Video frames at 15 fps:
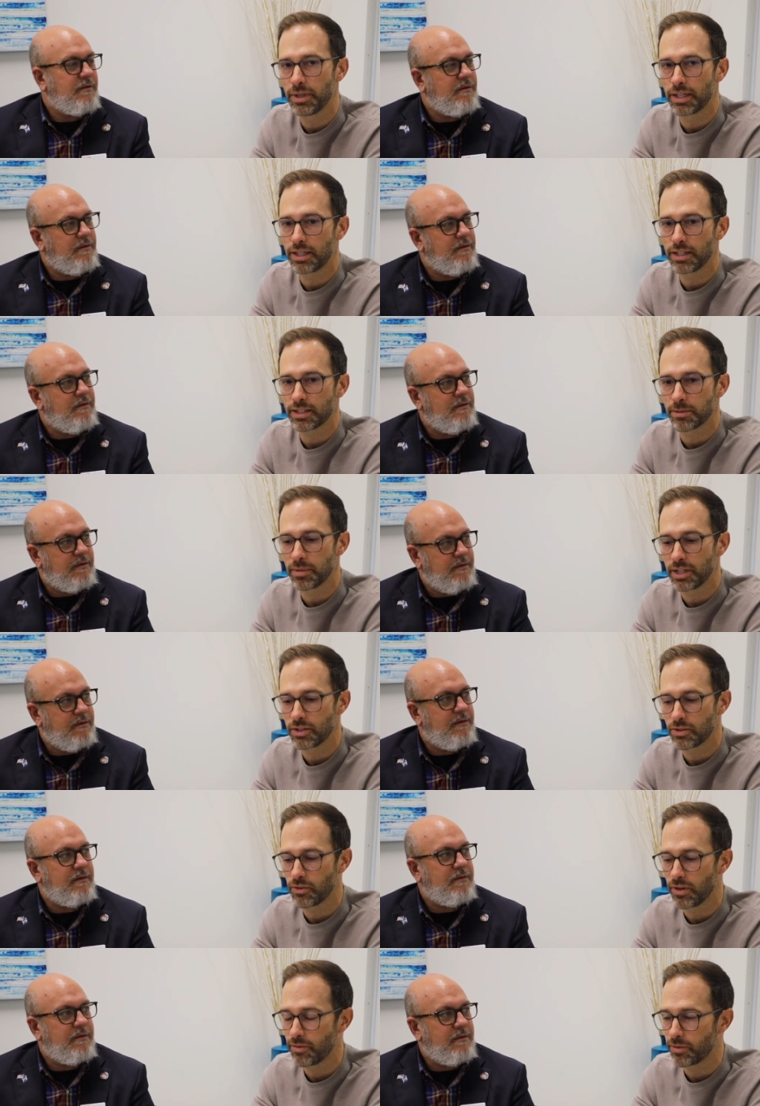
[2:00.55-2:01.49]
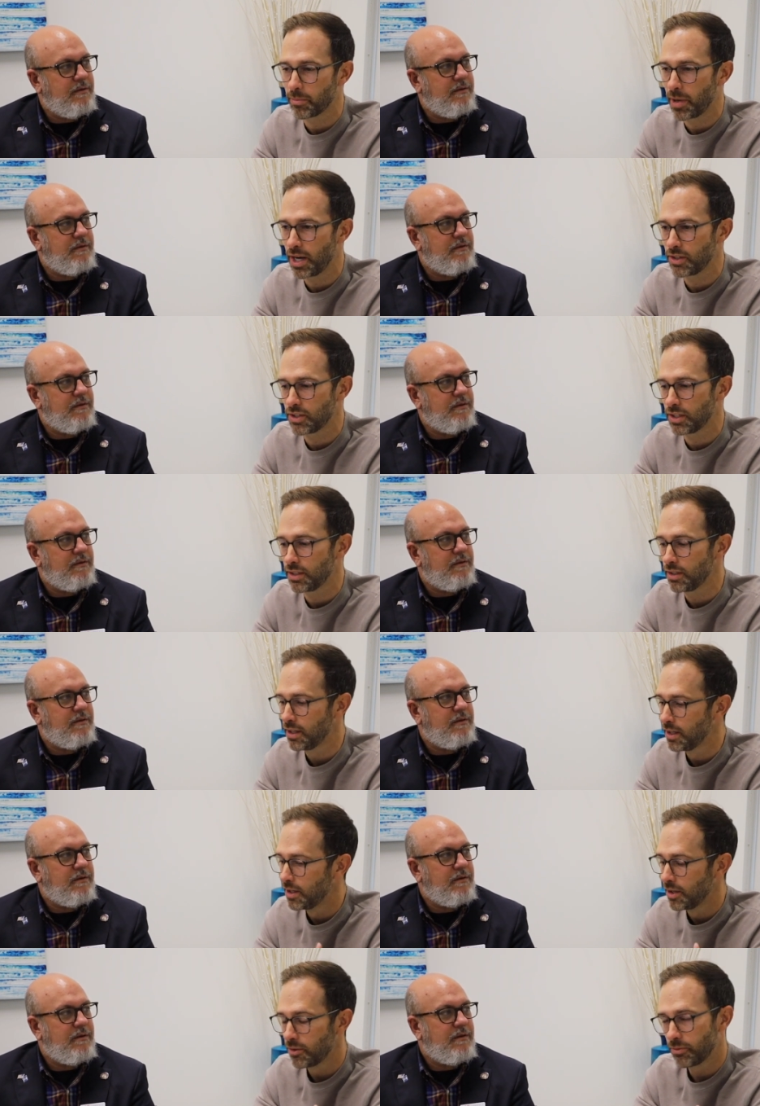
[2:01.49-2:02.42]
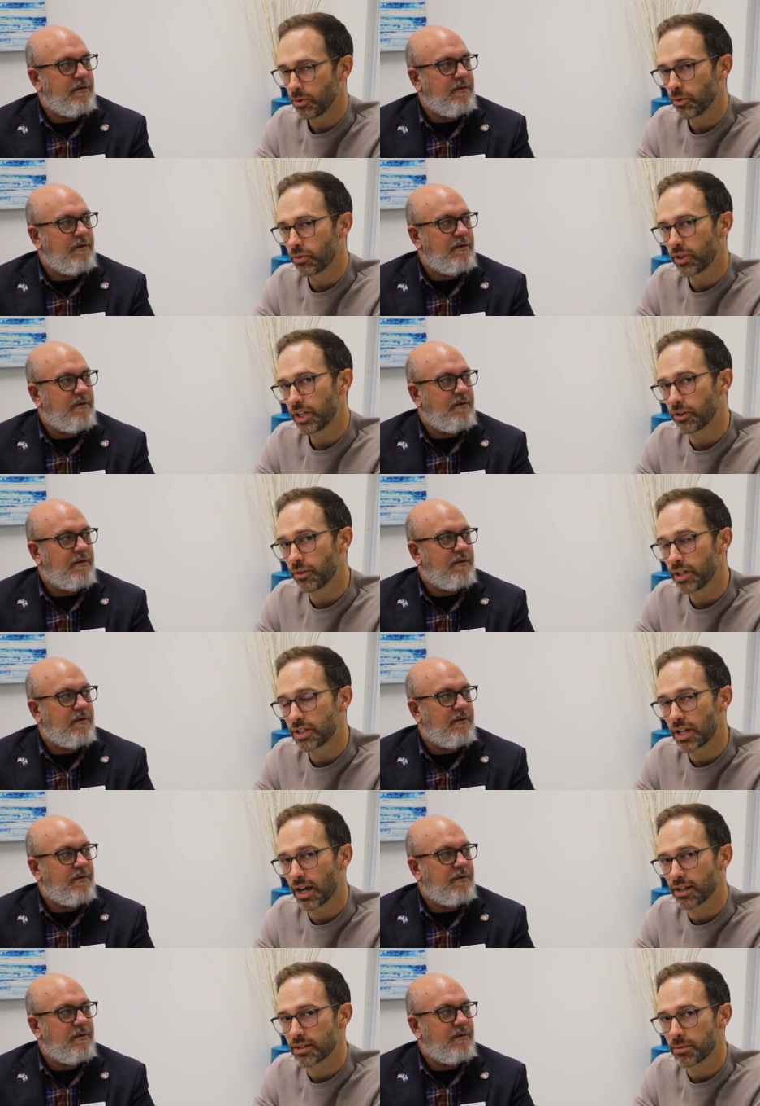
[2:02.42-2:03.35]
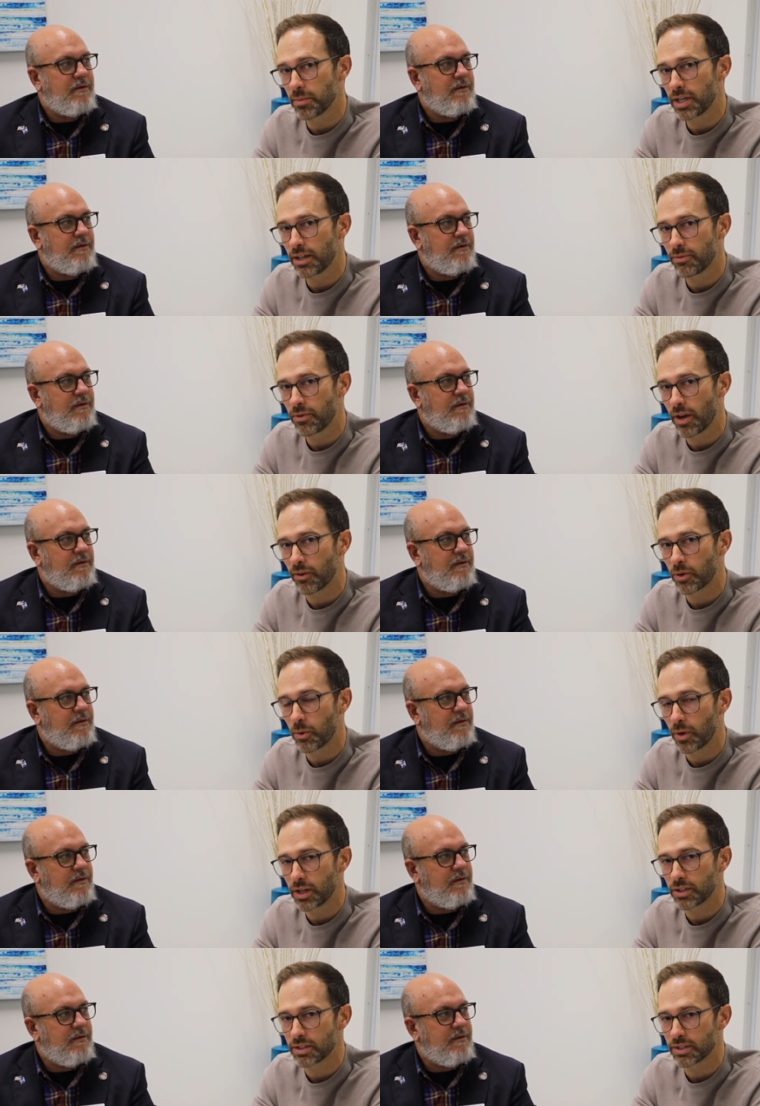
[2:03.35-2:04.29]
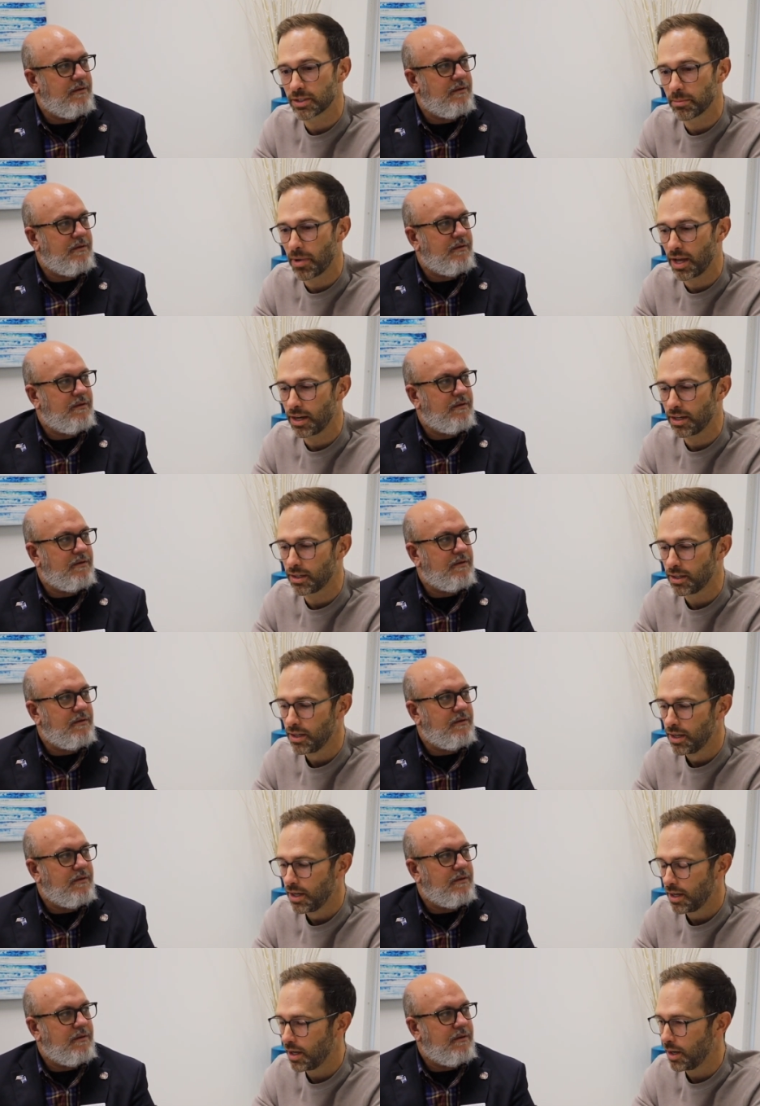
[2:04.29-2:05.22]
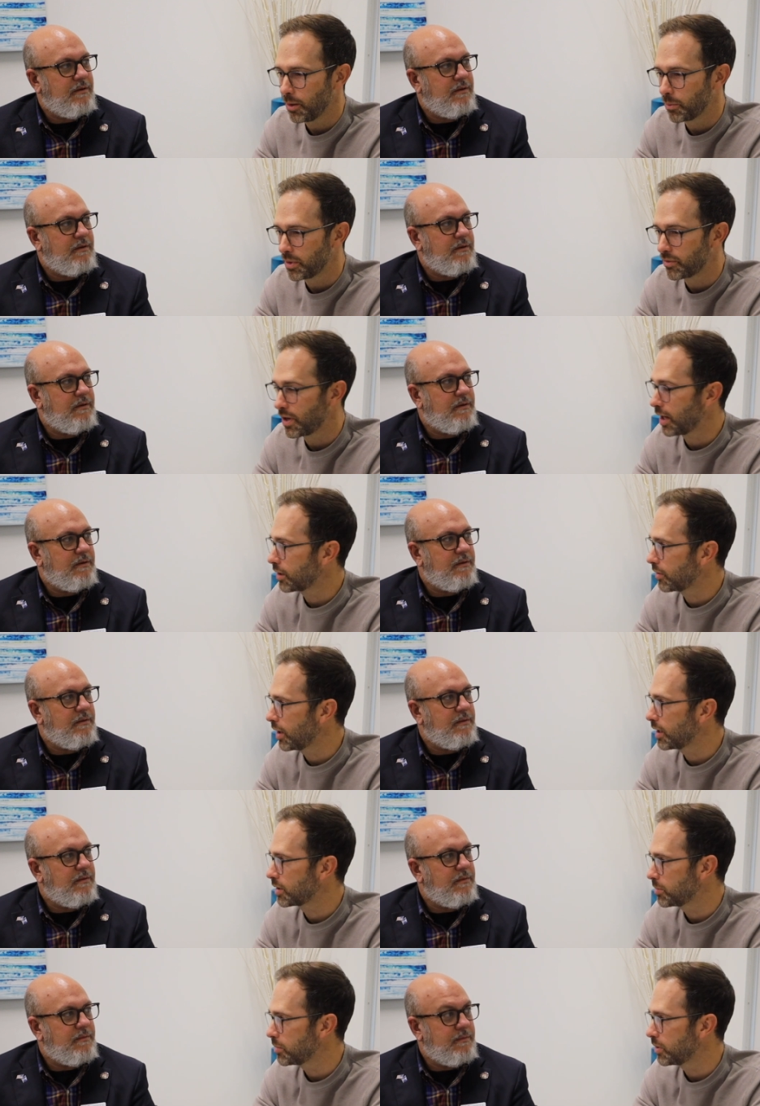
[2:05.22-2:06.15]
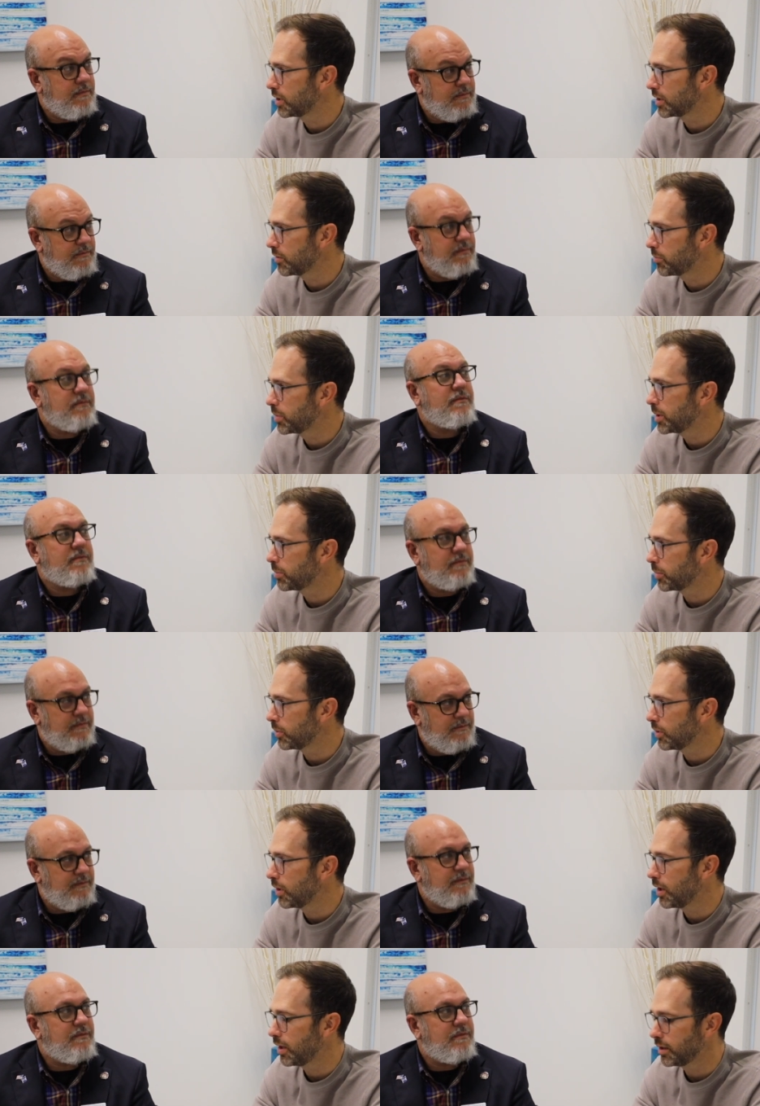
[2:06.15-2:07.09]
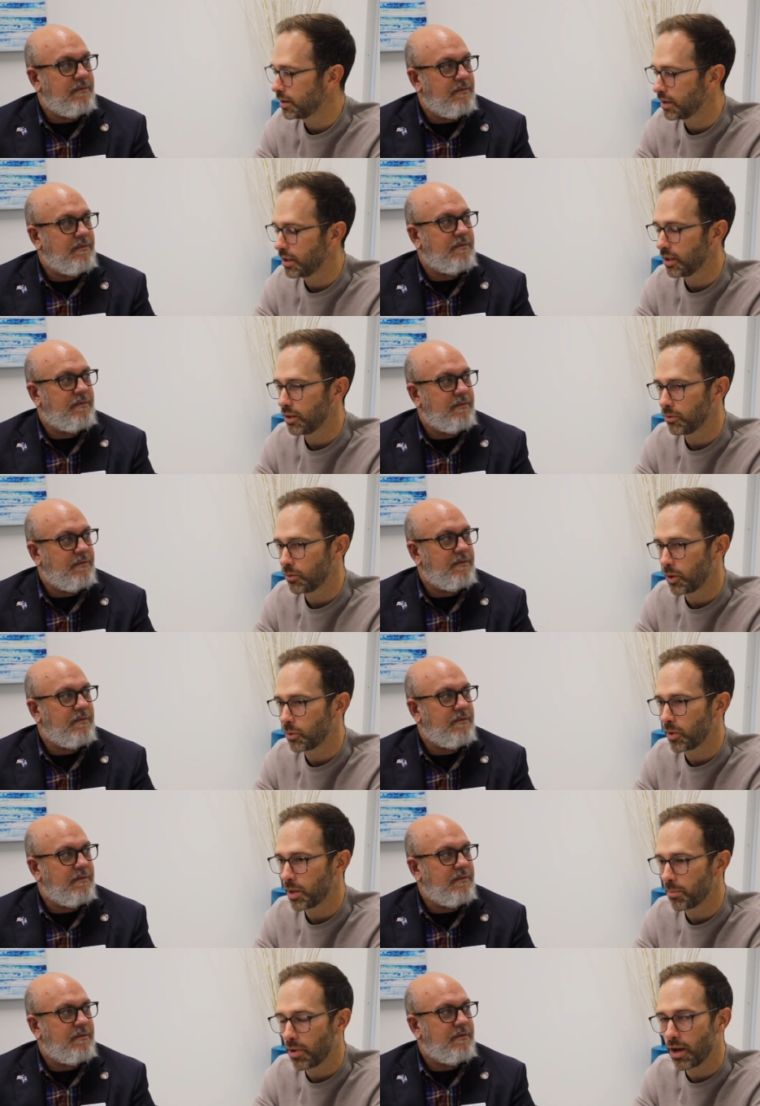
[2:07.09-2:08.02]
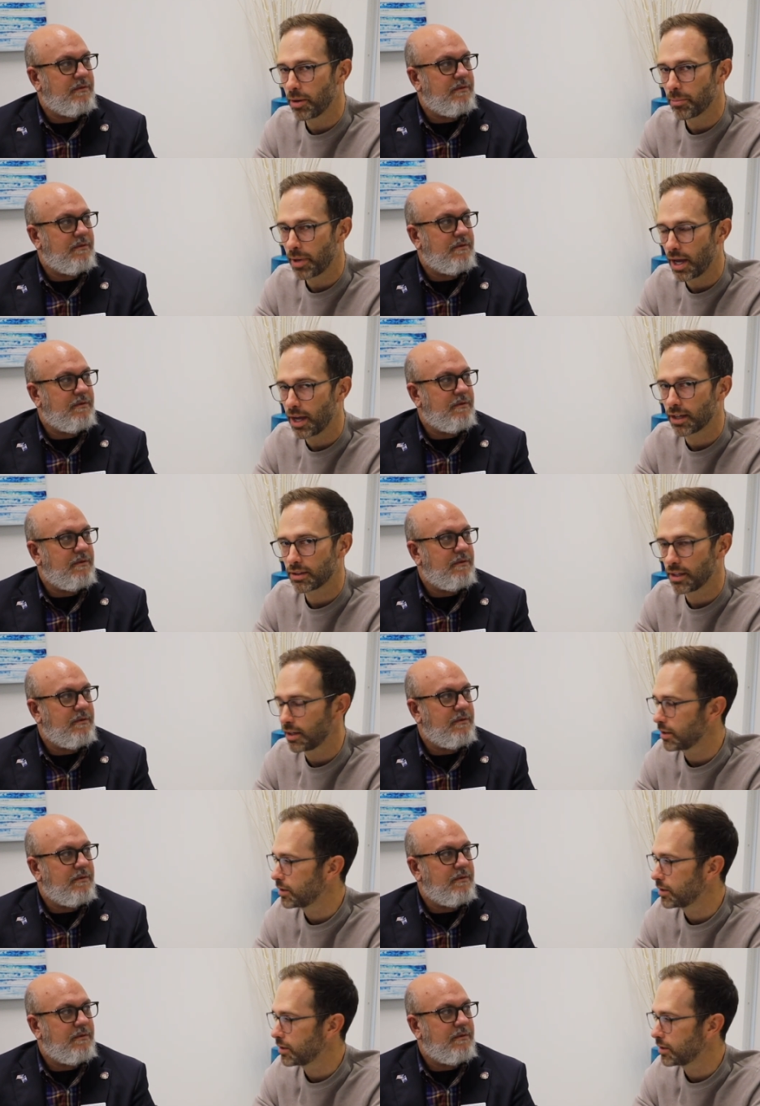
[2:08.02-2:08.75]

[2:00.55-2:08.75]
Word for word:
Speaker 1: and get some additional information. Feel free to reach out to me if you have questions about it. Uh, we've got a great community of people on the Roadway Bond PAC that